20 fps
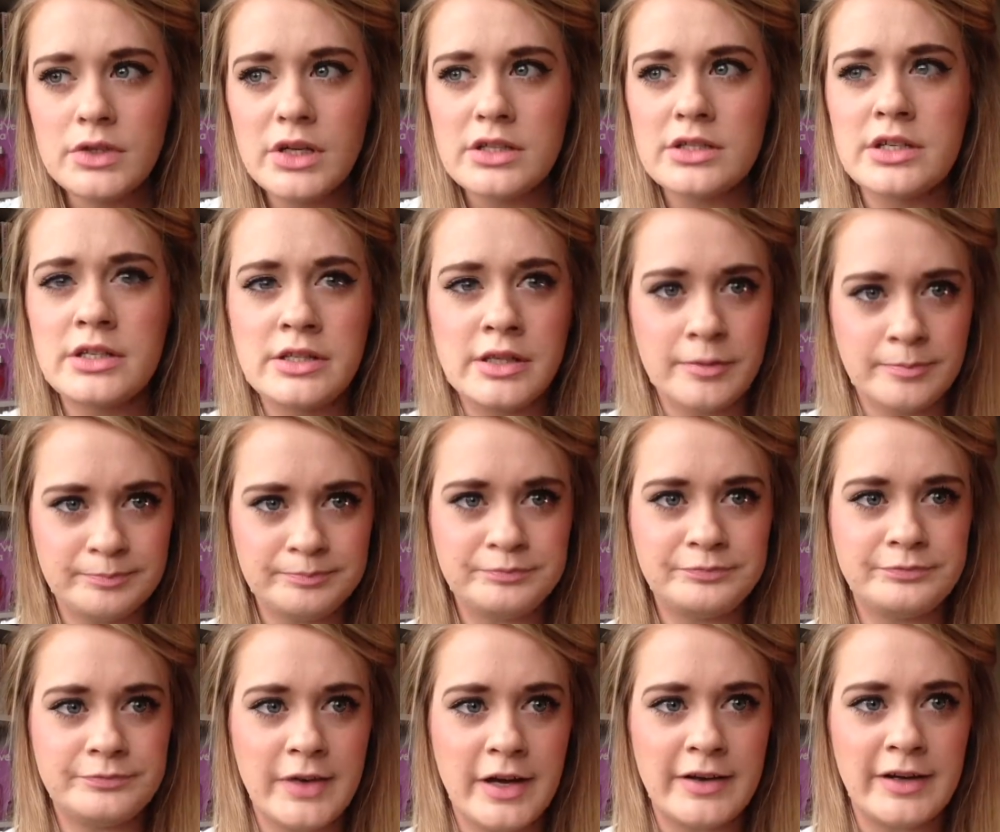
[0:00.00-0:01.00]
She's a
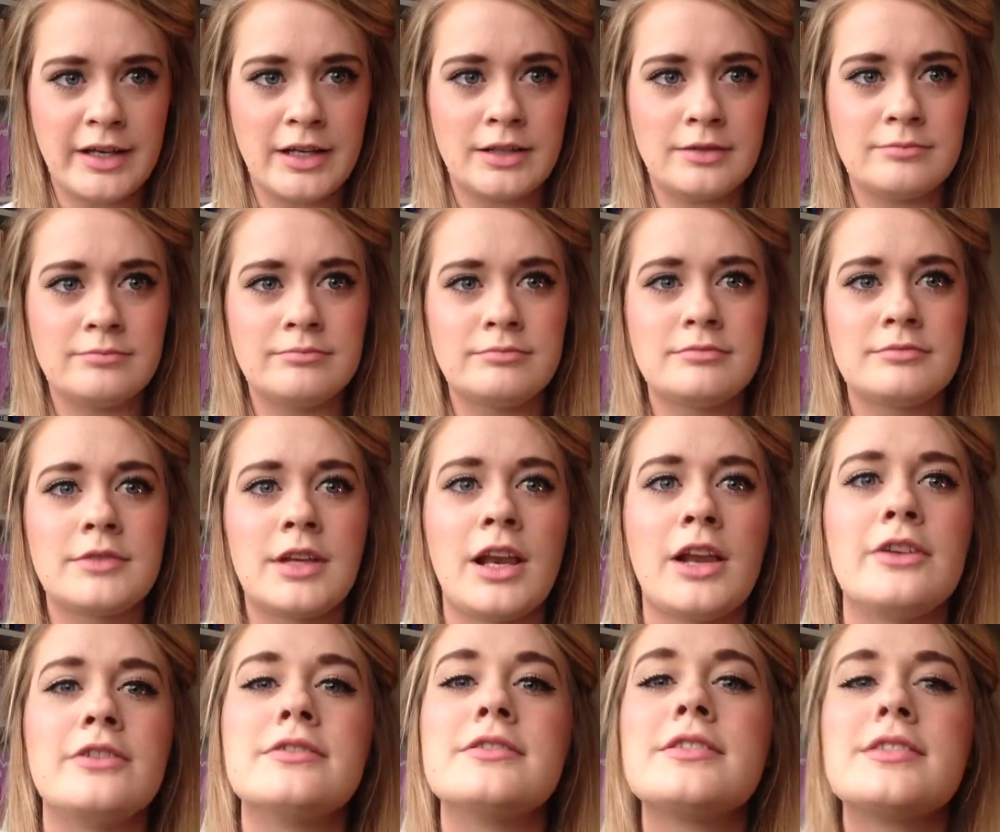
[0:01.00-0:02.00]
very
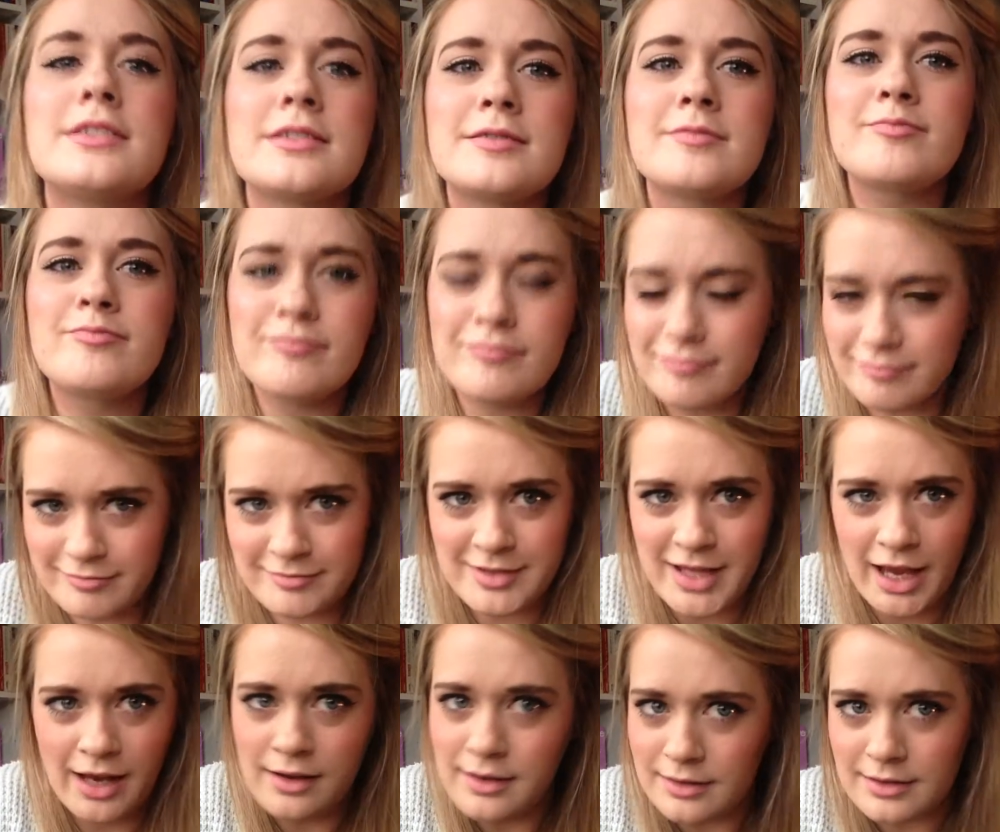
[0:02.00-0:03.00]
close
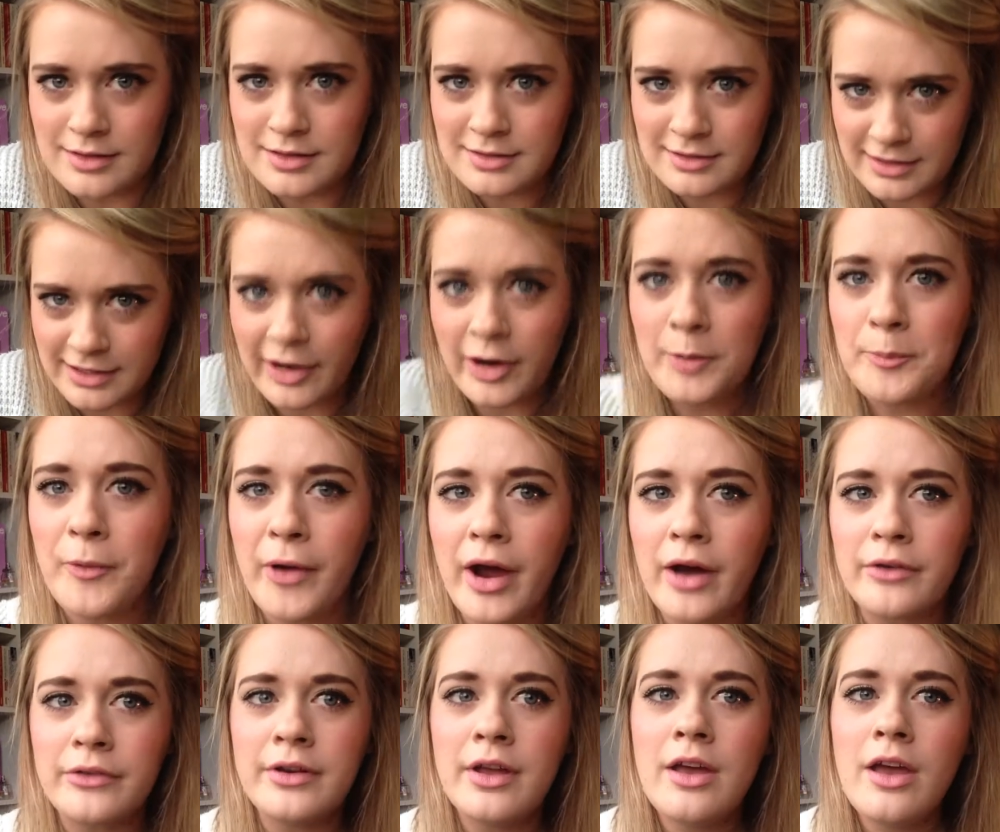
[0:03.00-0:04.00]
second to Darren
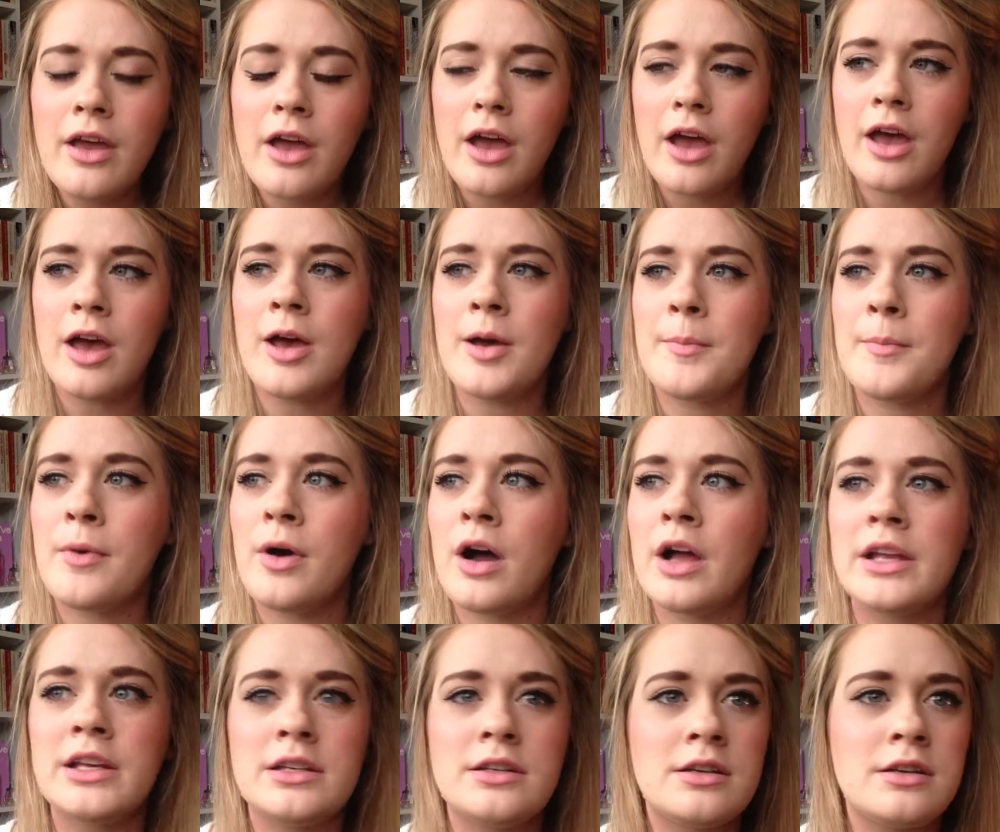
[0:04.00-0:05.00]
Brown.
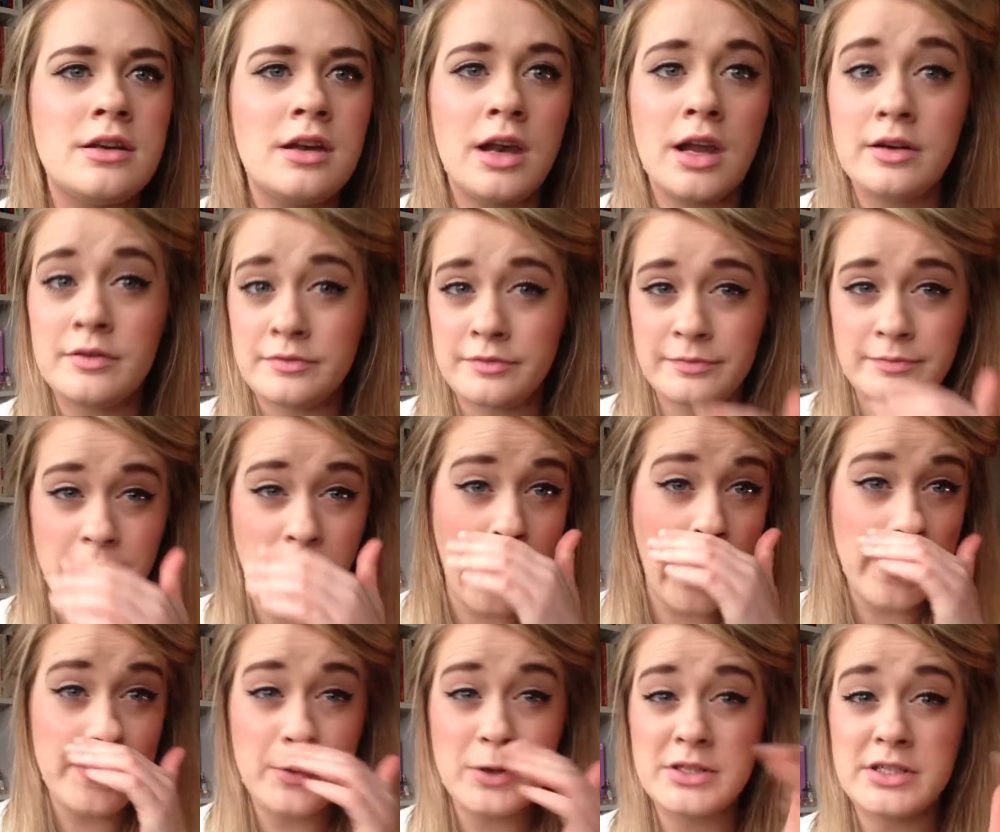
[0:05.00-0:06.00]
I love
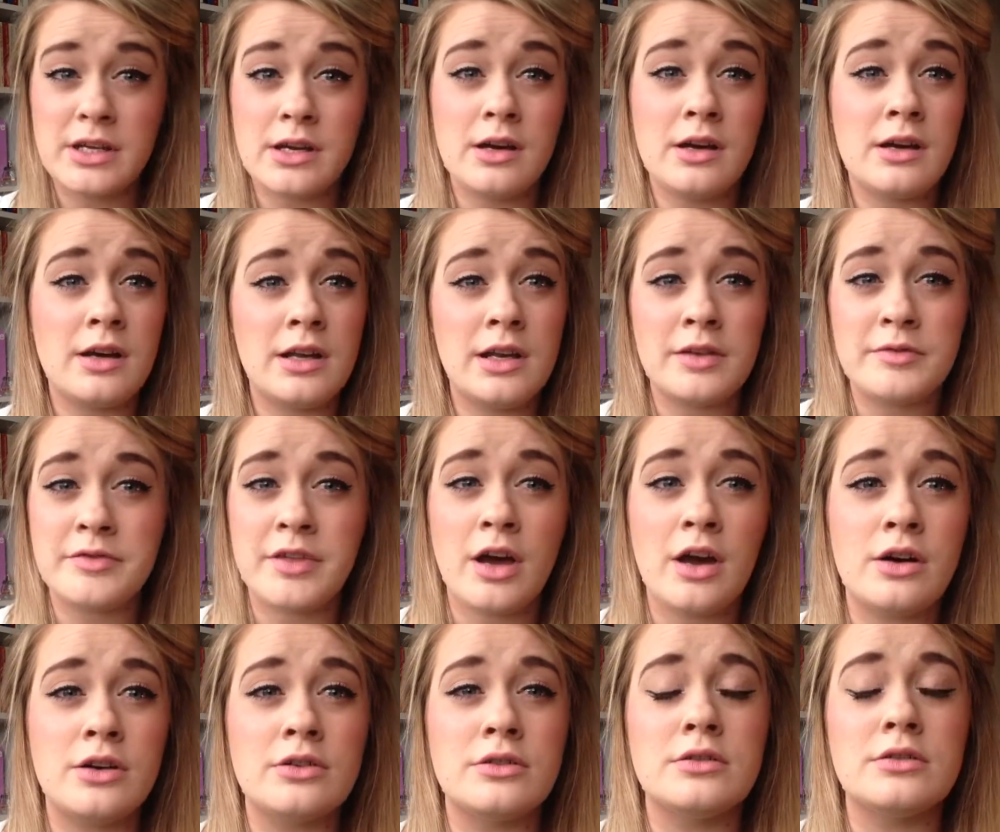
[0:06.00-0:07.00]
Harry Potter. I love the
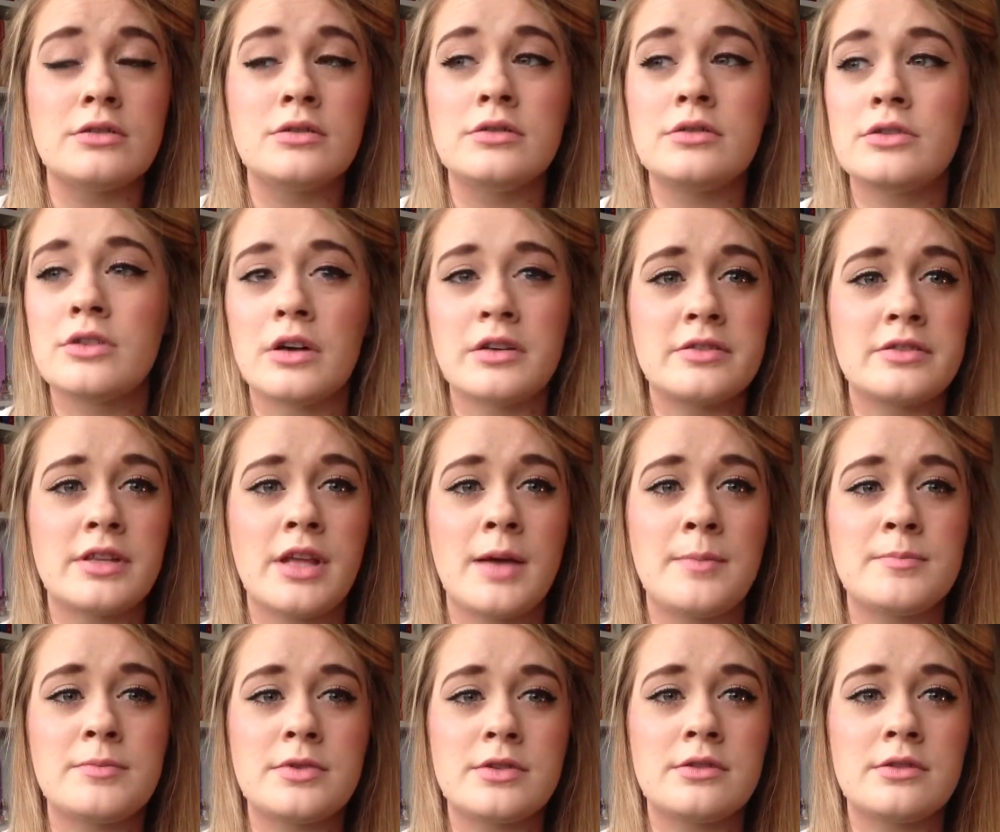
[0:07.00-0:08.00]
whole concept.